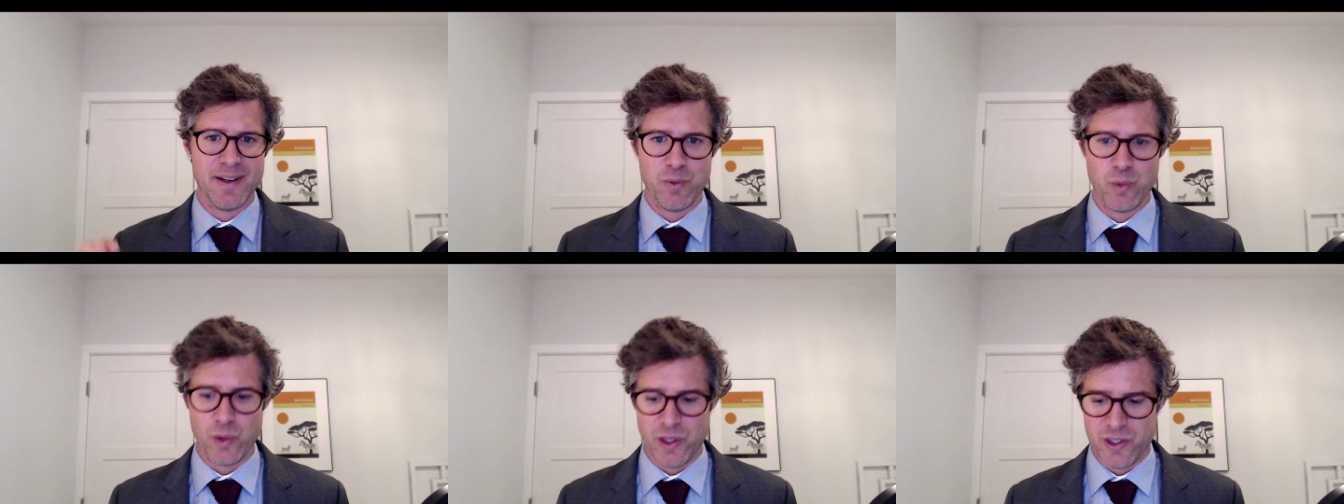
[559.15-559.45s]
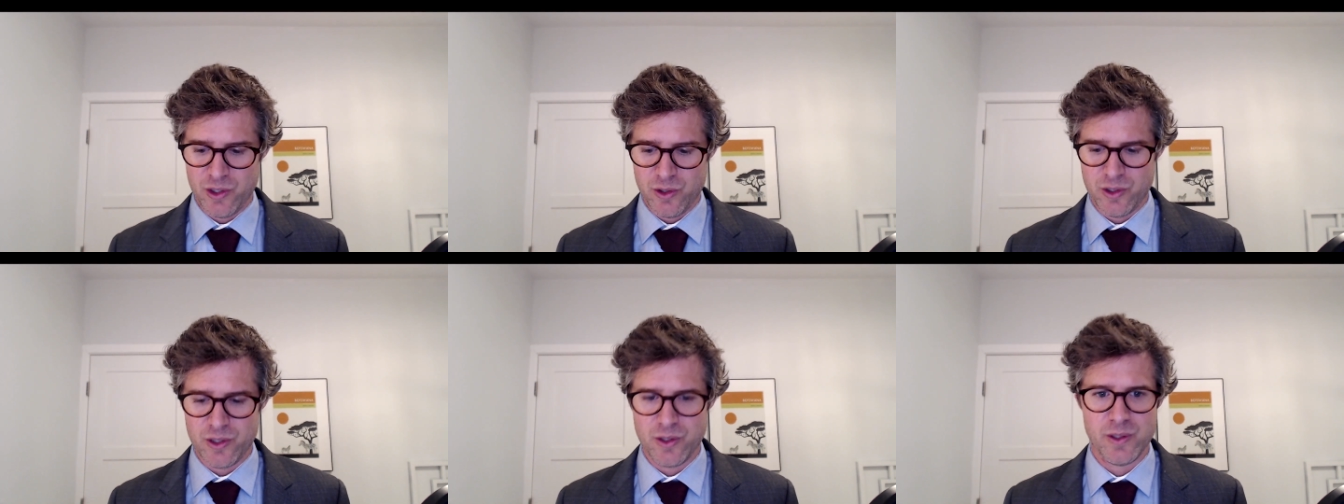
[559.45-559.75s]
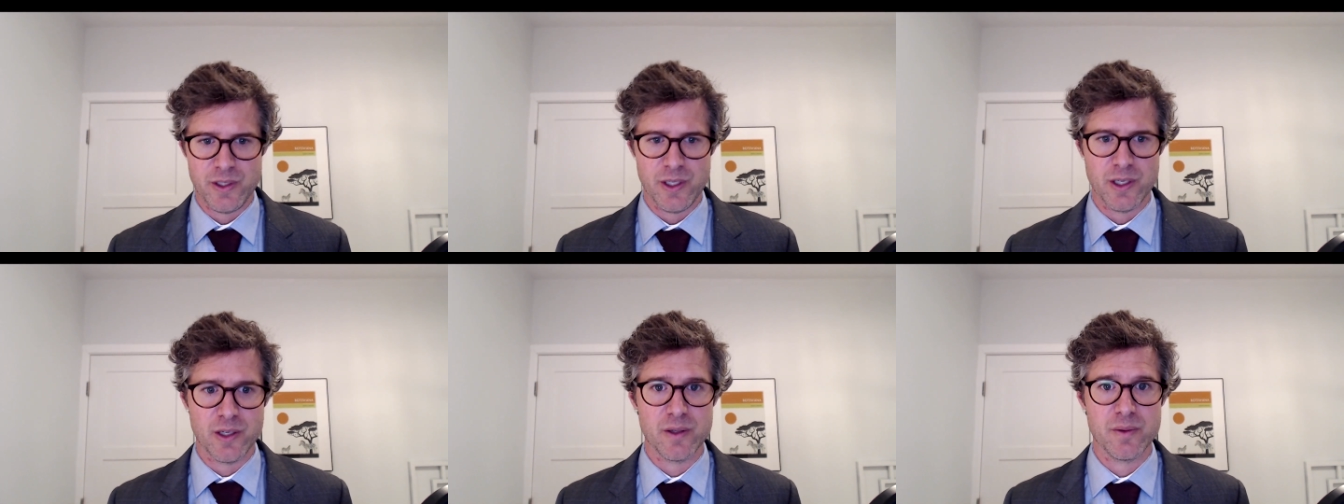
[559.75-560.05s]
when you do
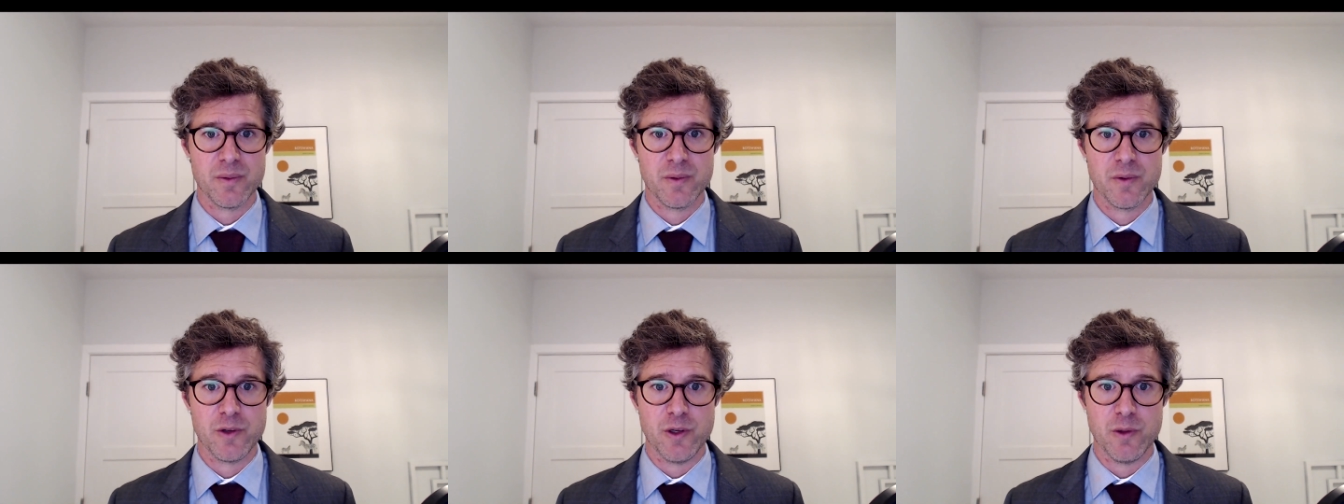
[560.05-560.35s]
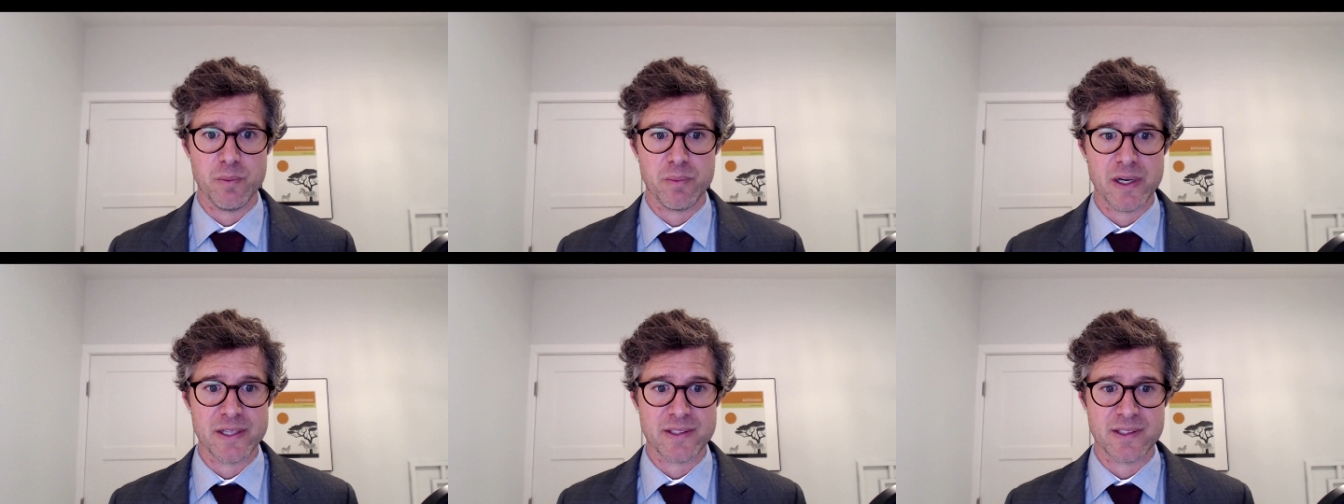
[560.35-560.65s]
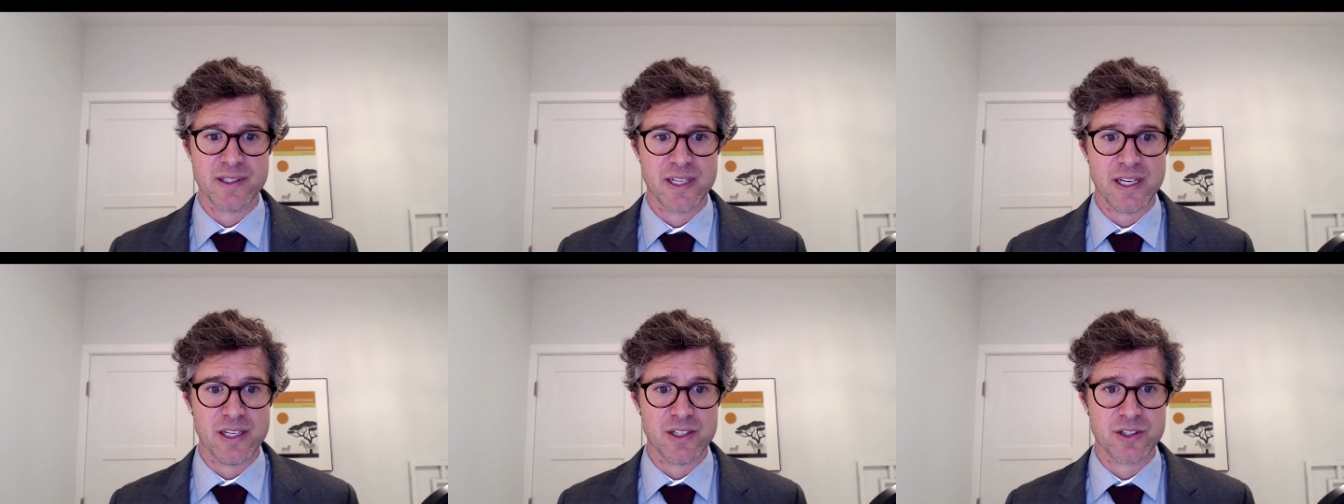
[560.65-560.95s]
your
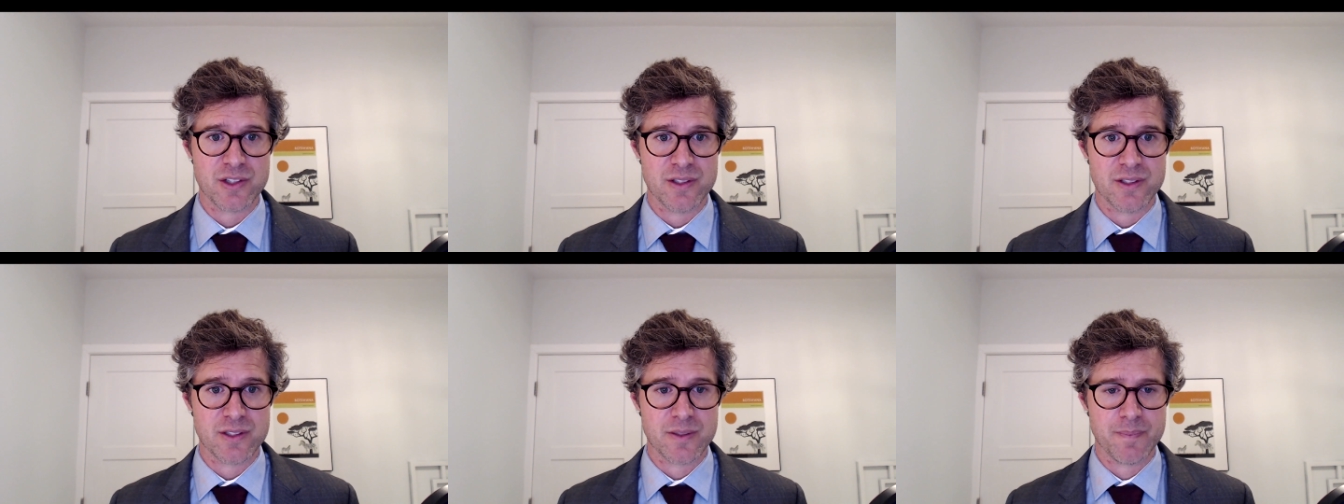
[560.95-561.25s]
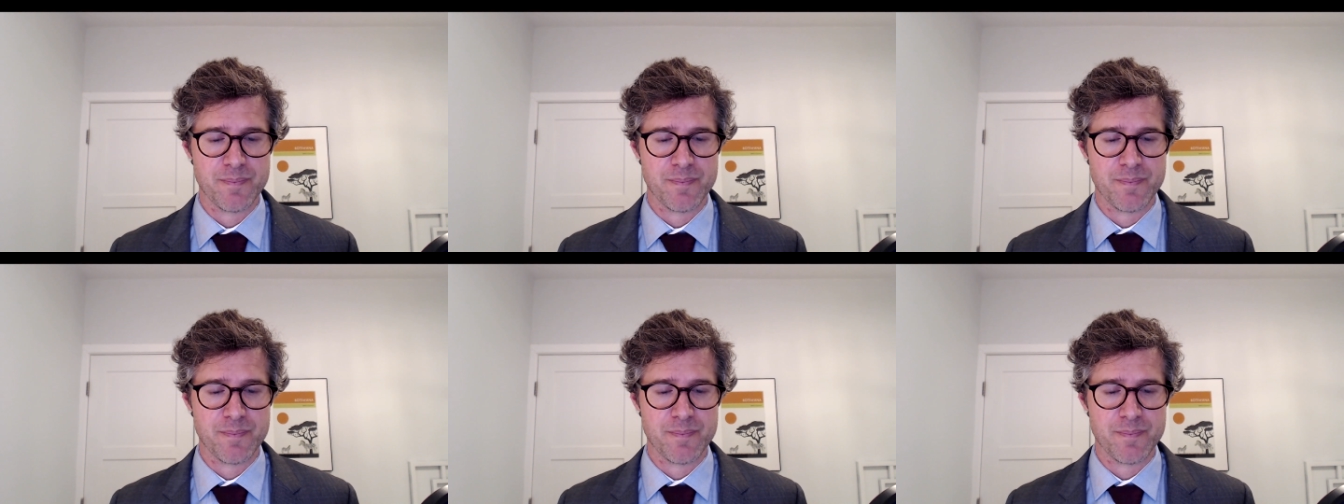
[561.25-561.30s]
presentations.